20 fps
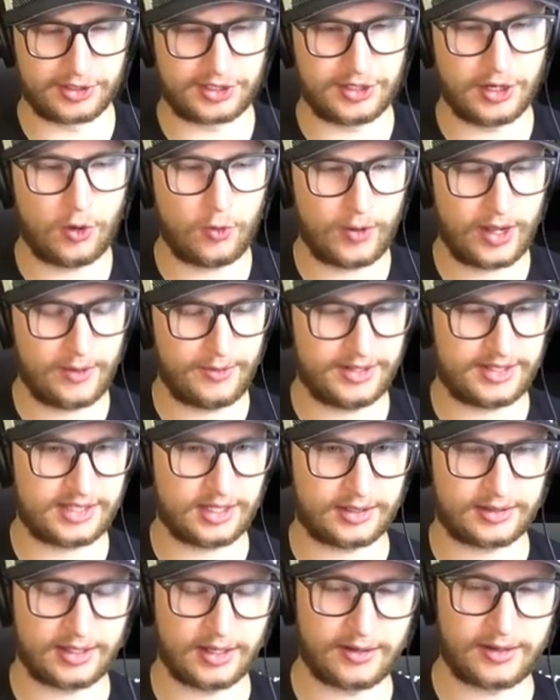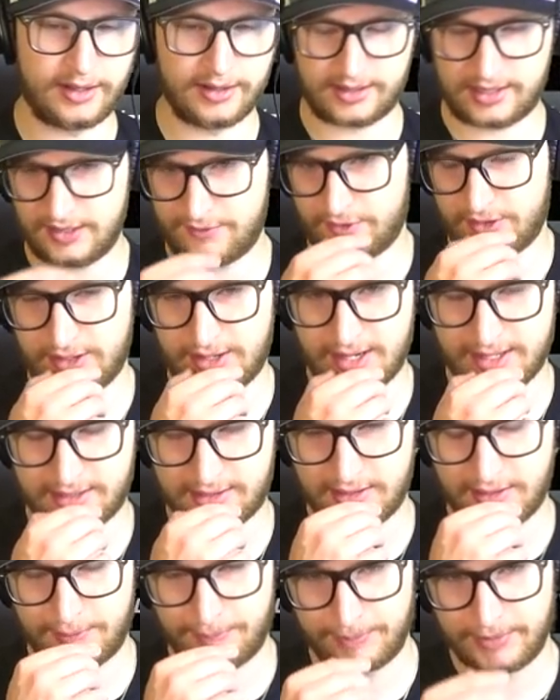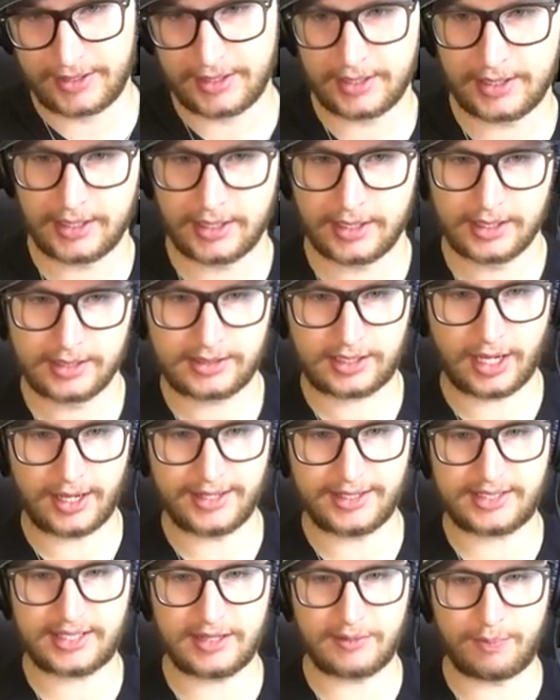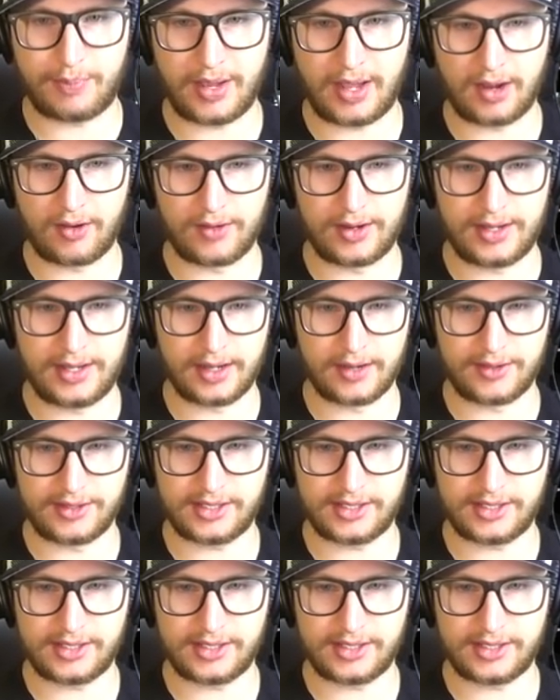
There's no way we suck there. Okay, let's see if we can get some Tyson Barrie here.